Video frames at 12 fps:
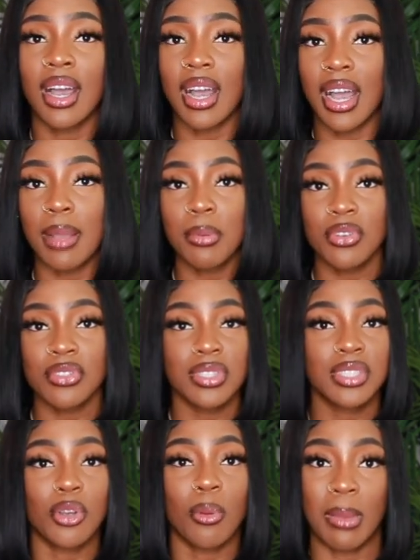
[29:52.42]
I personally
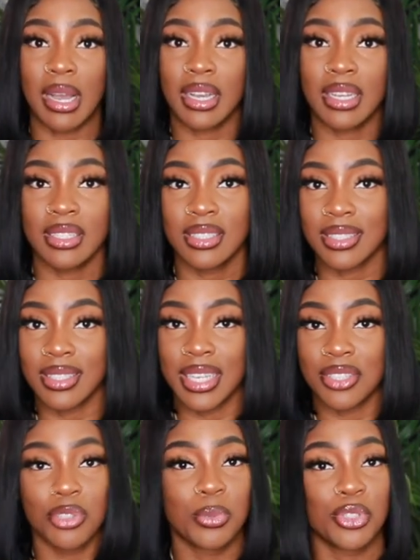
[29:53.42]
don't mind,
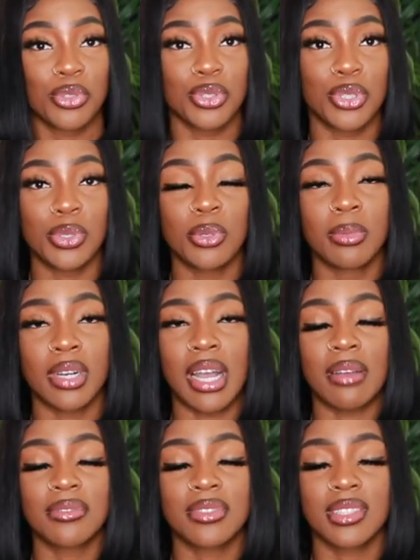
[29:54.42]
like, do what you do, but
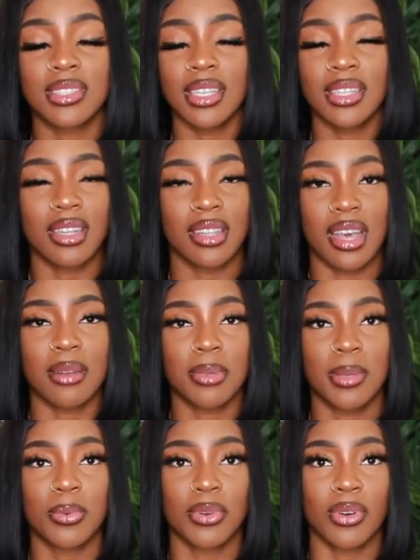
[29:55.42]
I've seen a lot of
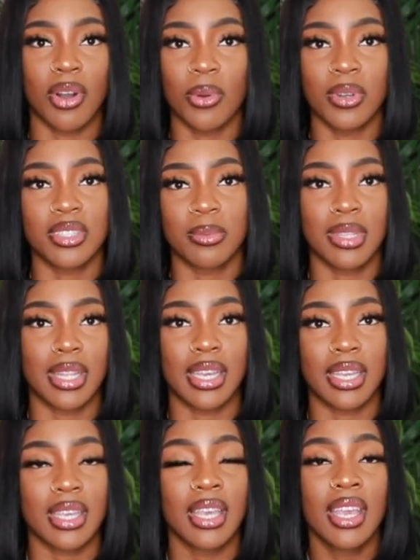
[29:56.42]
people always be
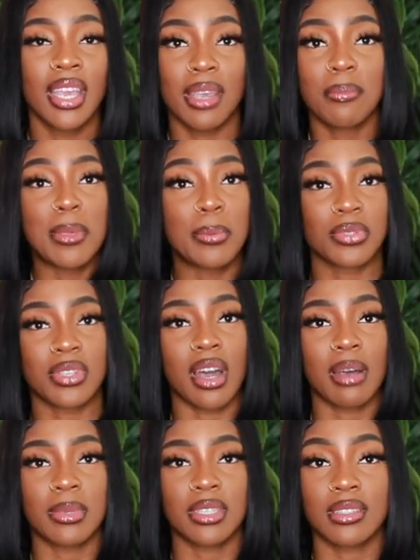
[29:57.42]
like, in people's
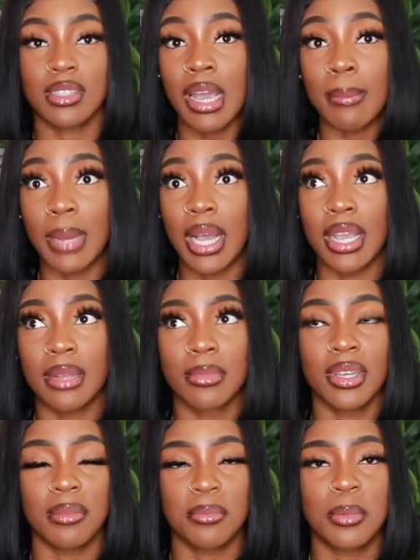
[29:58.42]
comments, not mine,
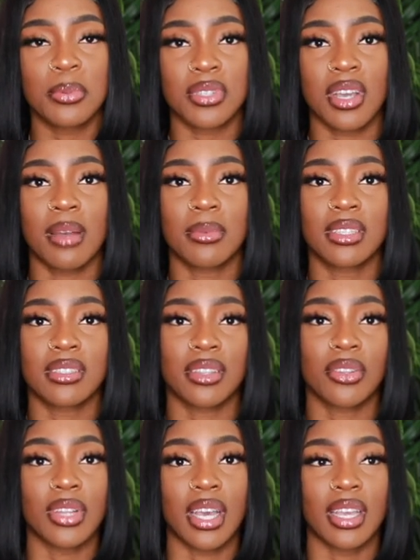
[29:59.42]
but in people's comments, and
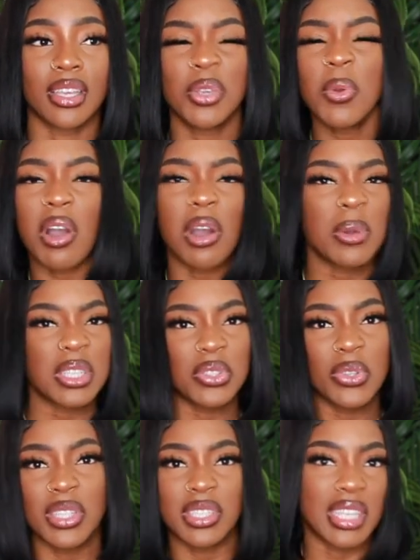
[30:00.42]
they're like, you always
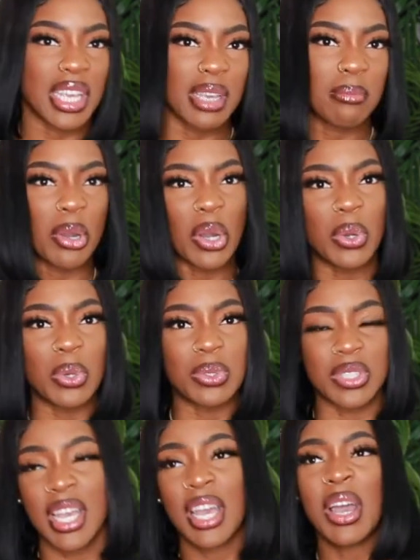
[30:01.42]
do the same
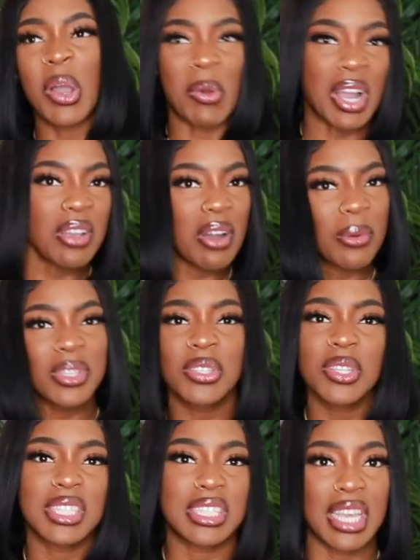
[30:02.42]
pose. Why you always
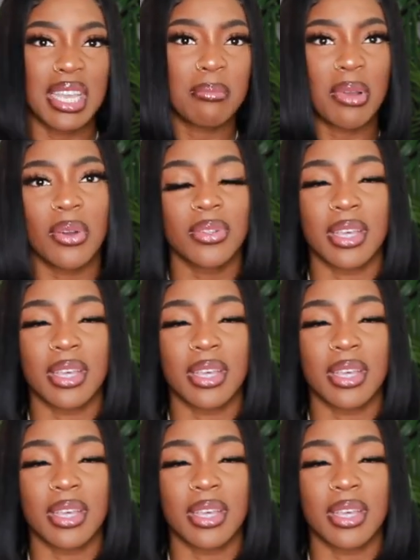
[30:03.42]
do the same pose?